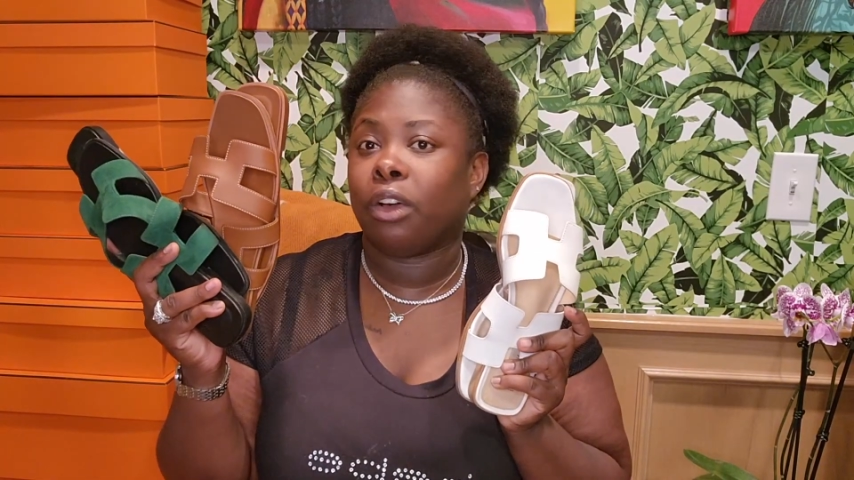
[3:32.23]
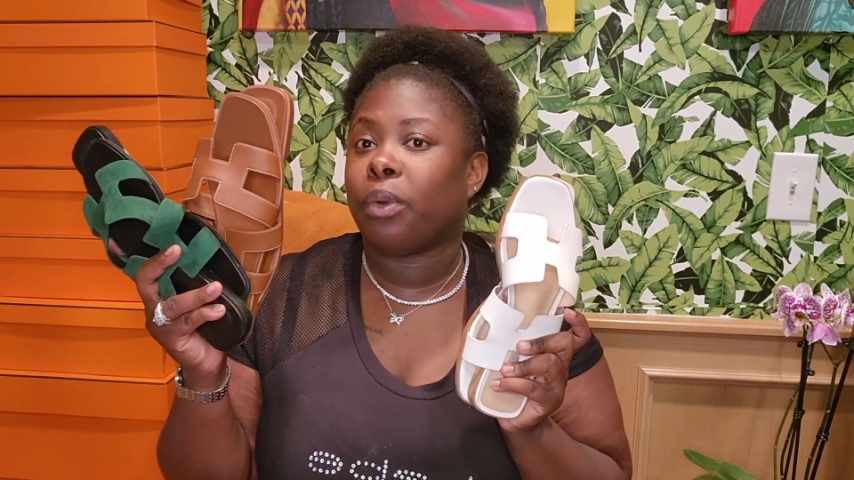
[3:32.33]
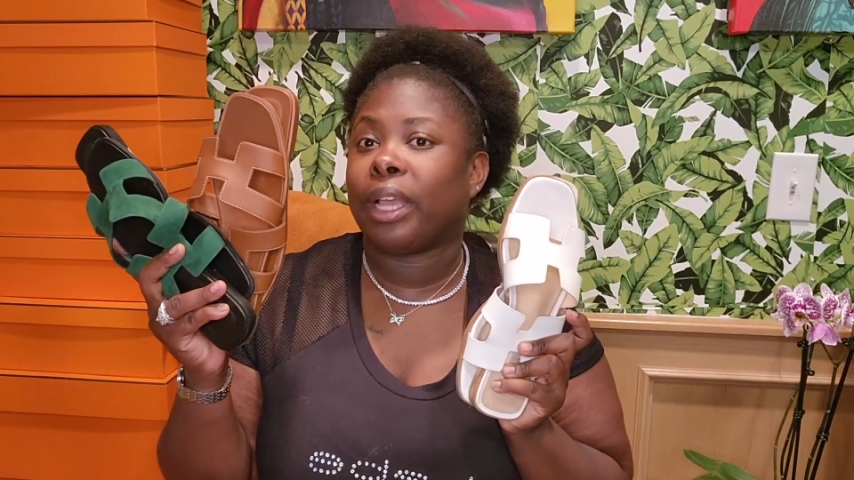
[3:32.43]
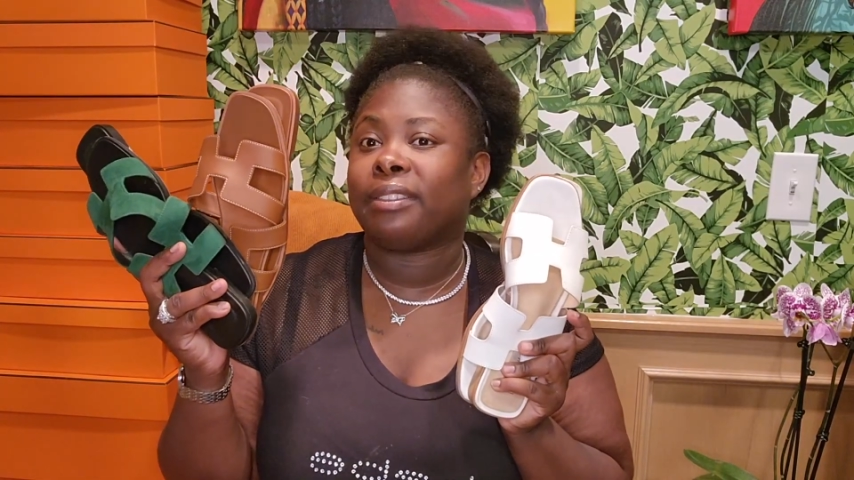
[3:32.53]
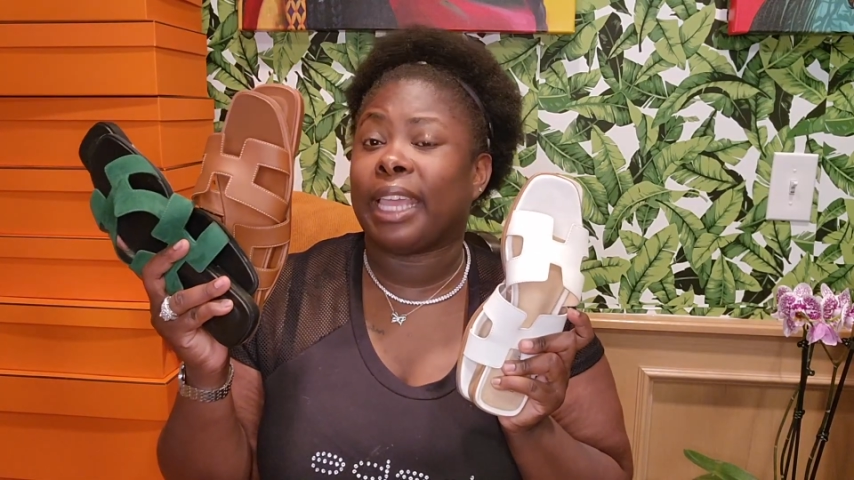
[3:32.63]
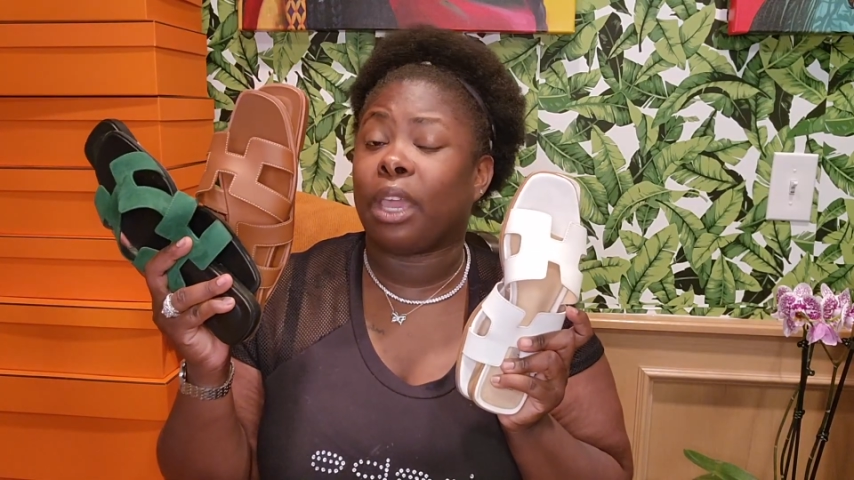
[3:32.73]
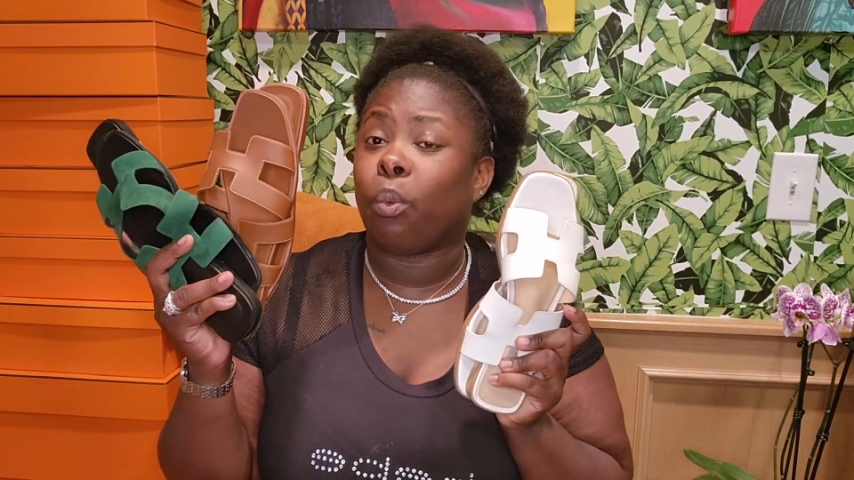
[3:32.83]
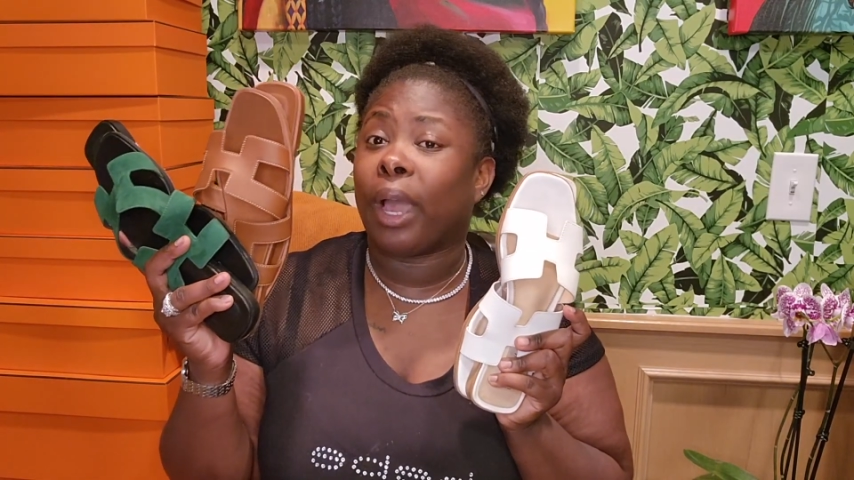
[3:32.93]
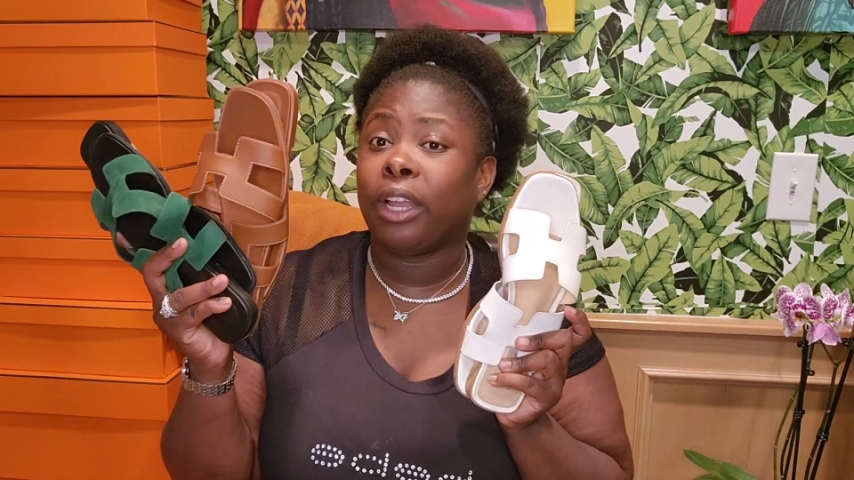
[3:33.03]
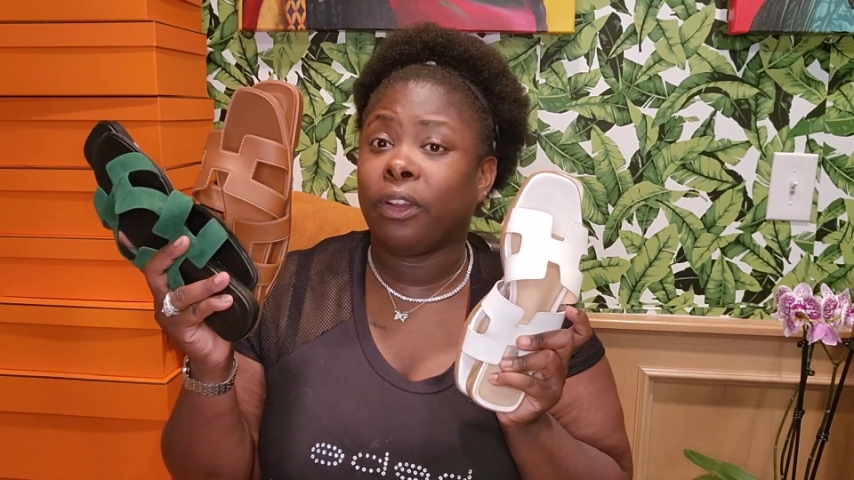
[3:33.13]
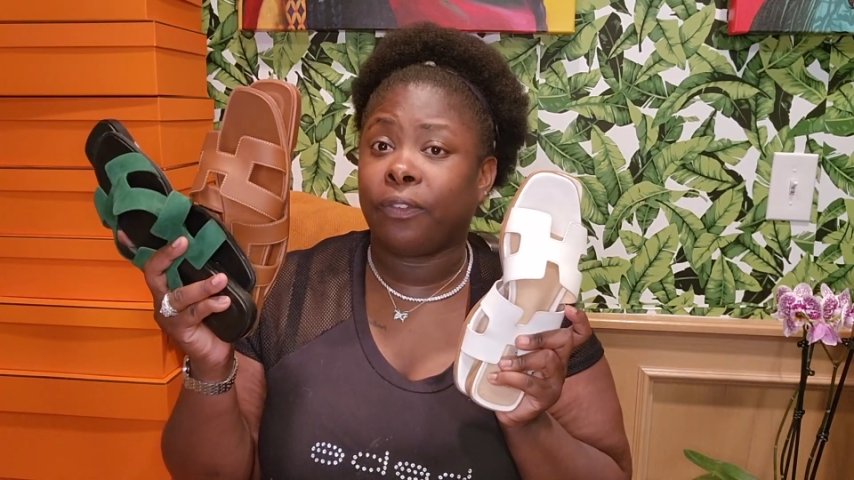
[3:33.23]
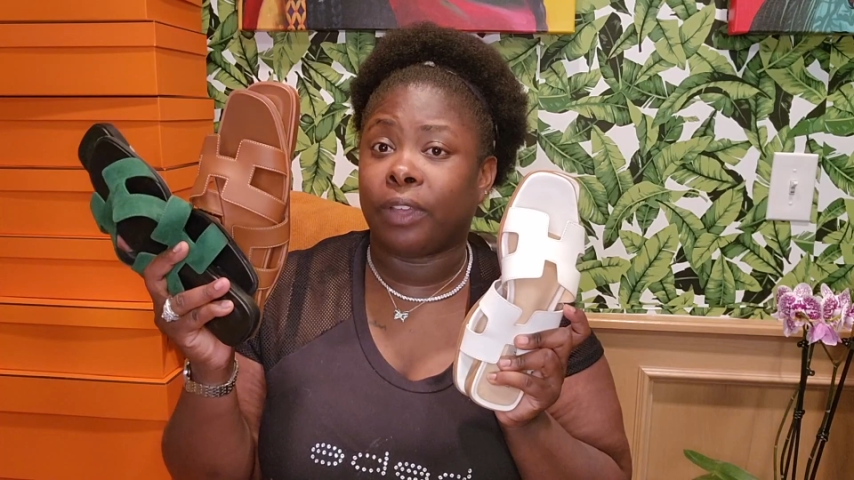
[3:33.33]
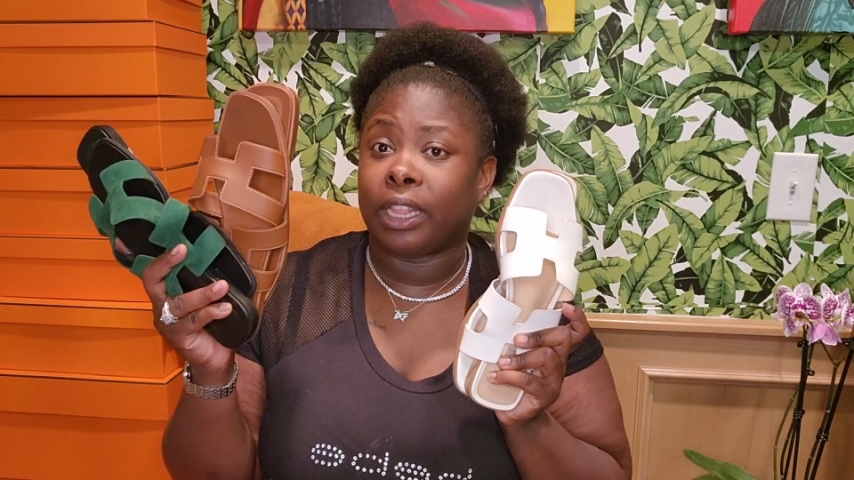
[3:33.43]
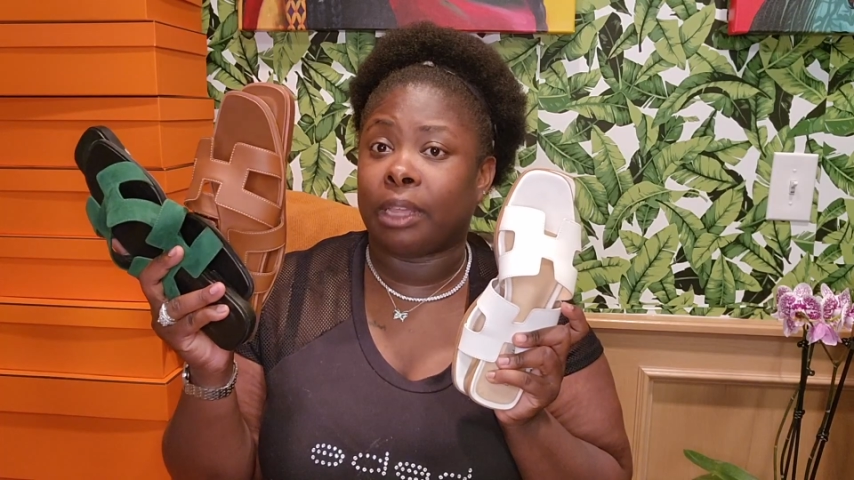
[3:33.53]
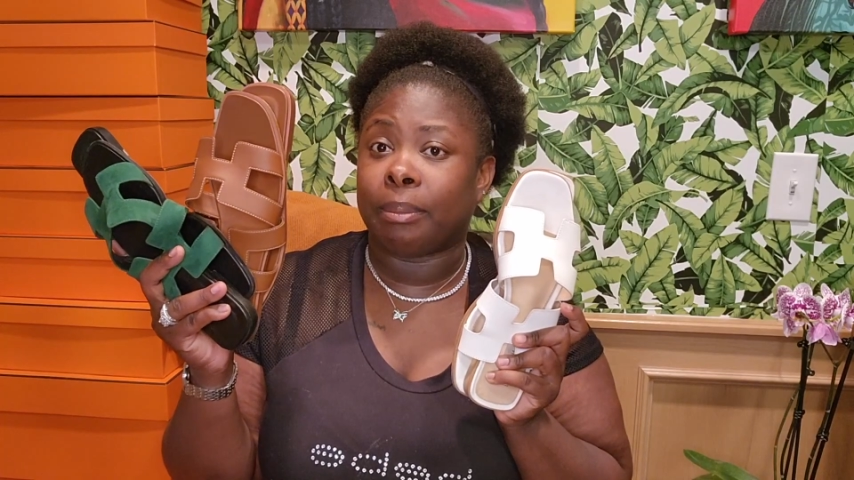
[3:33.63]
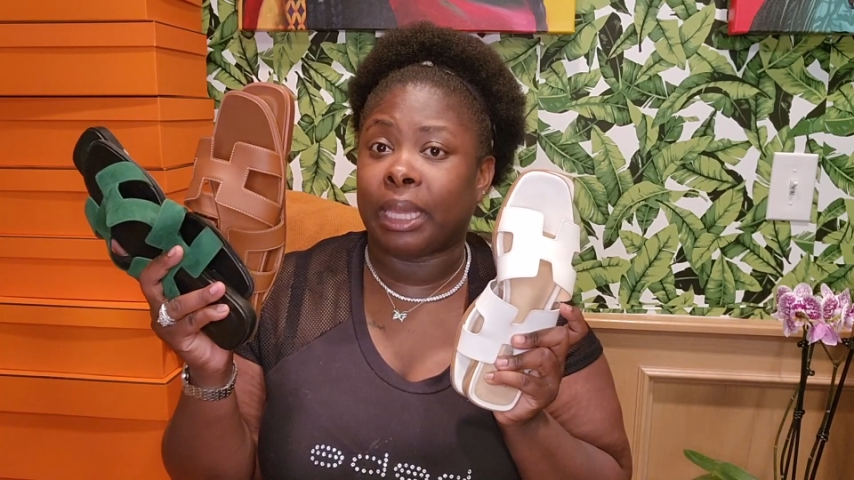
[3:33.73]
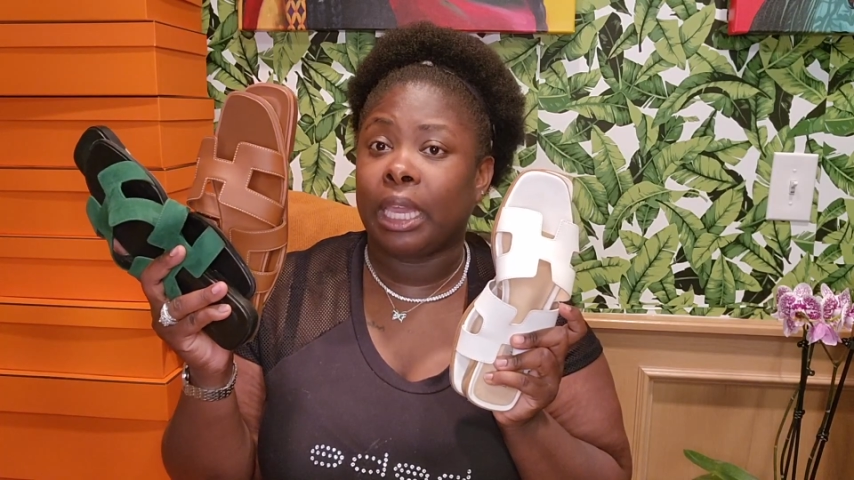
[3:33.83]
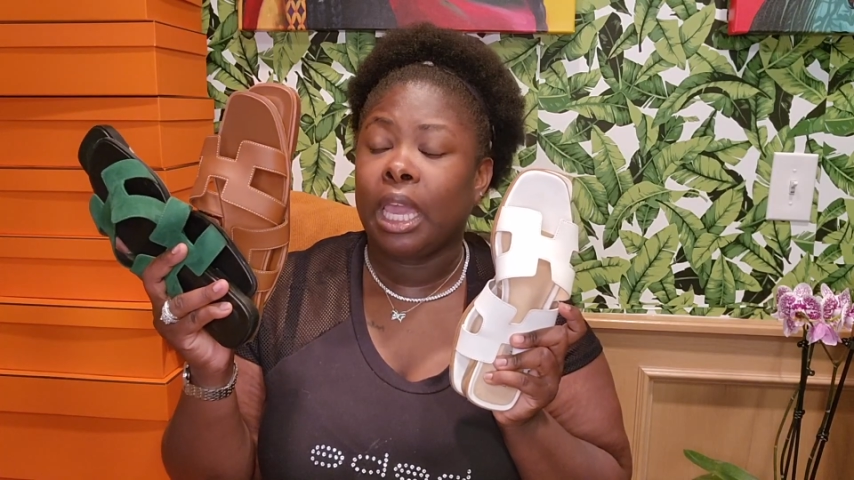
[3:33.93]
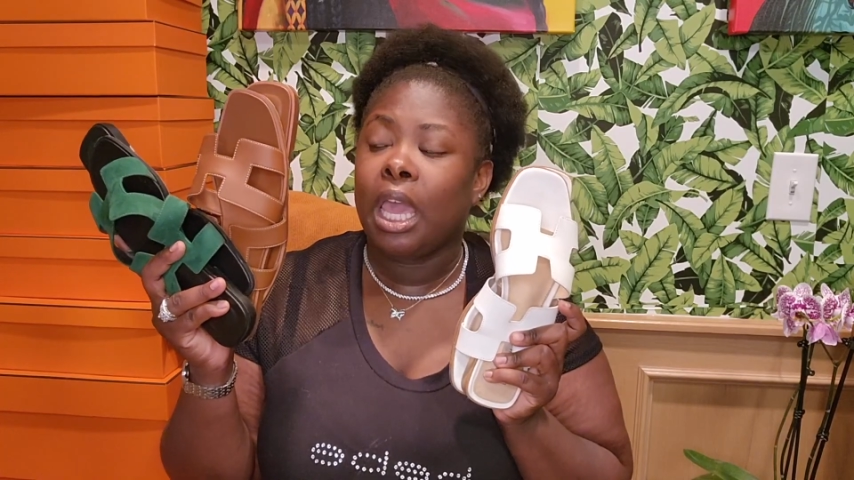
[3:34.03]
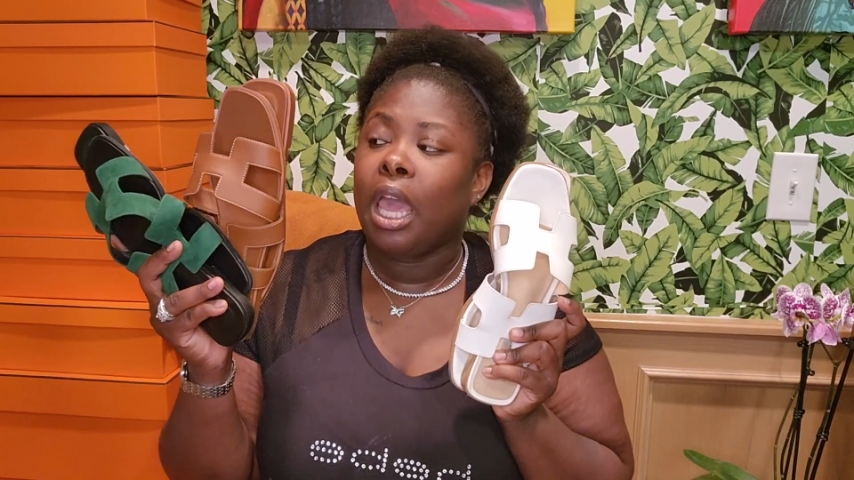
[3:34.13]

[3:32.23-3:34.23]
who has a wider foot than me,